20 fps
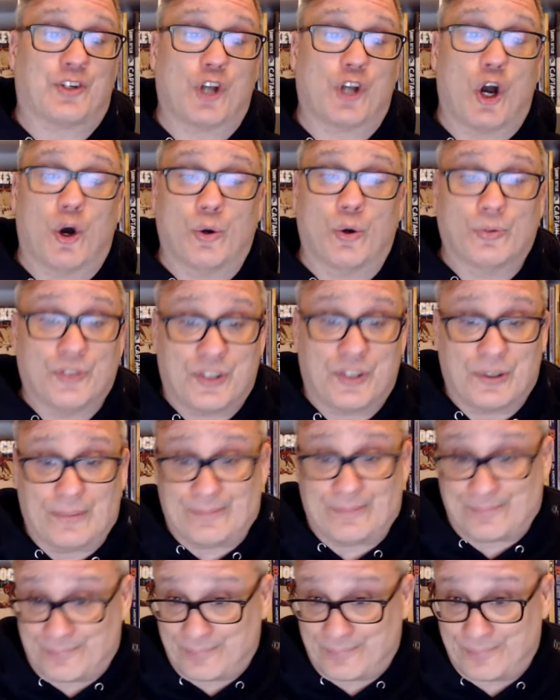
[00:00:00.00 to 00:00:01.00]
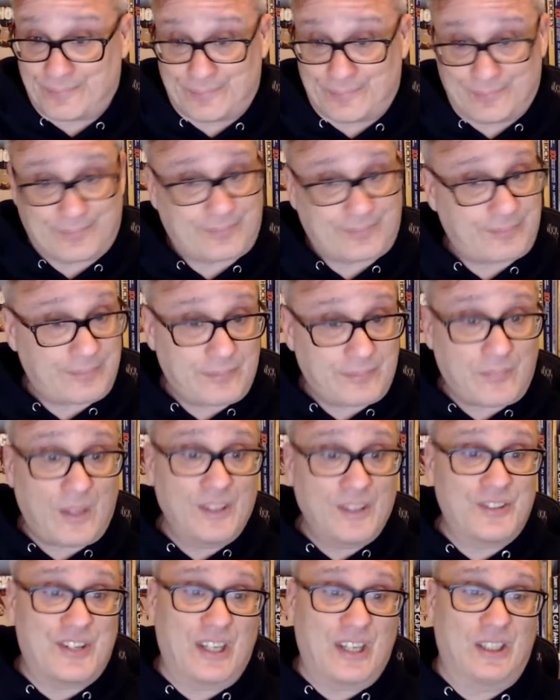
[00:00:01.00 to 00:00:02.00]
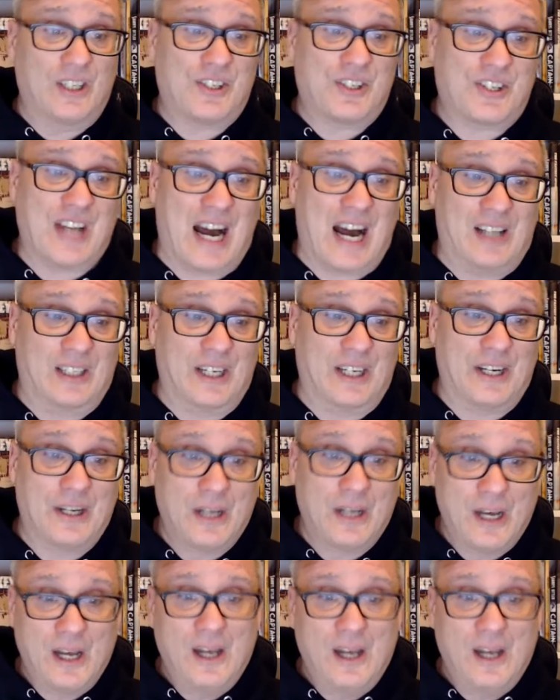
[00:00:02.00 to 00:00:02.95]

Jones, still a solid